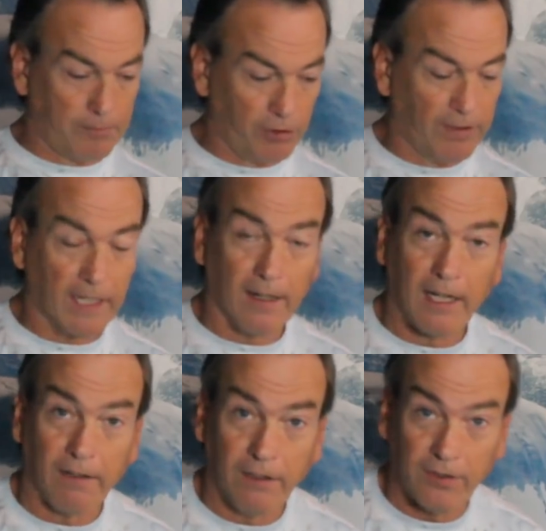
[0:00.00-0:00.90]
We've had a
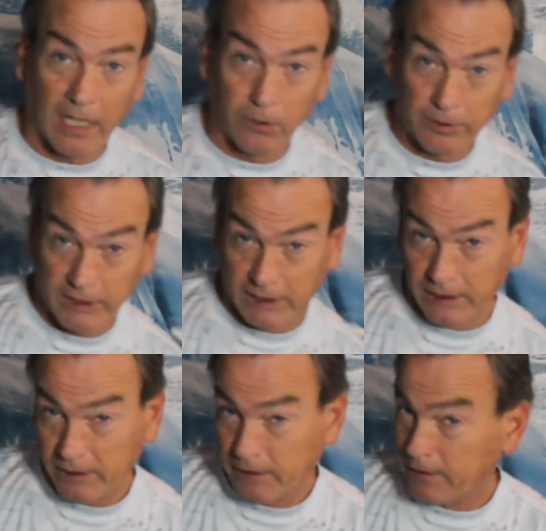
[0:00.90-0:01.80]
lot of these out to
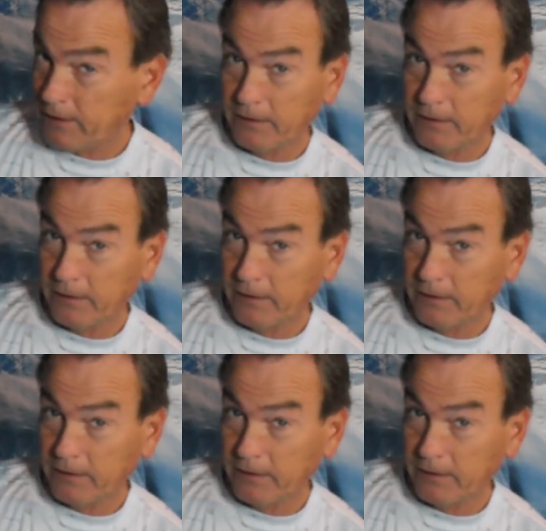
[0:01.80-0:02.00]
eat you.